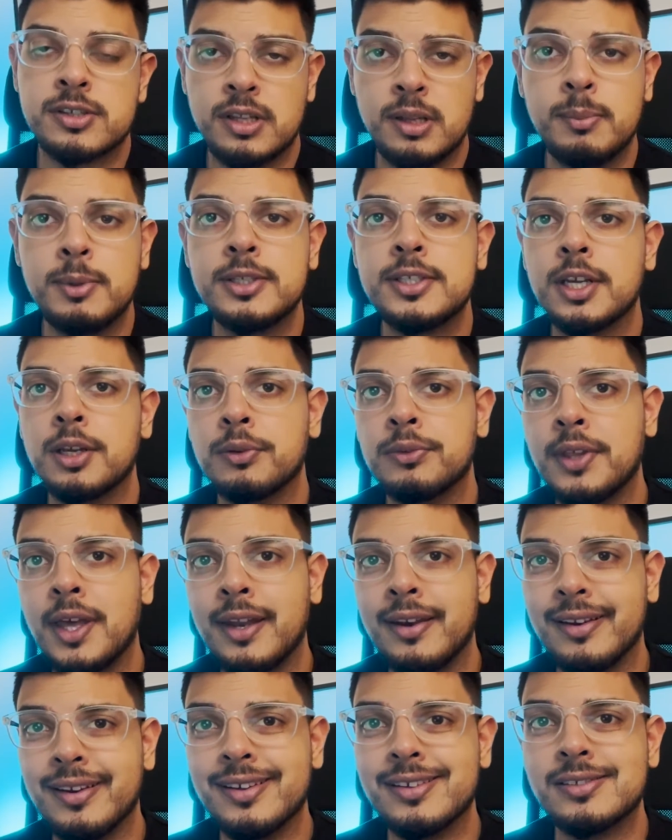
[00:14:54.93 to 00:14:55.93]
And let me tell you,
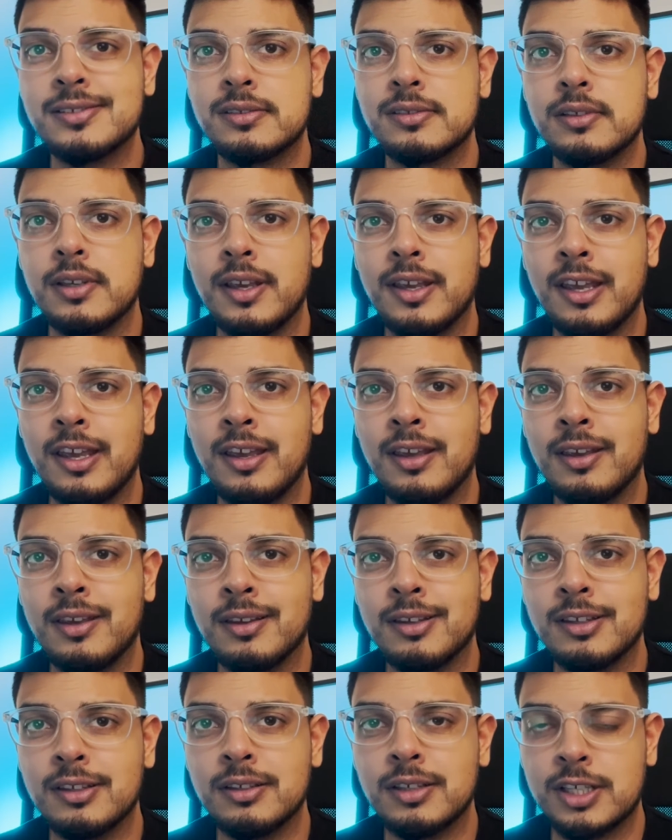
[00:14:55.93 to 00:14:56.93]
that is a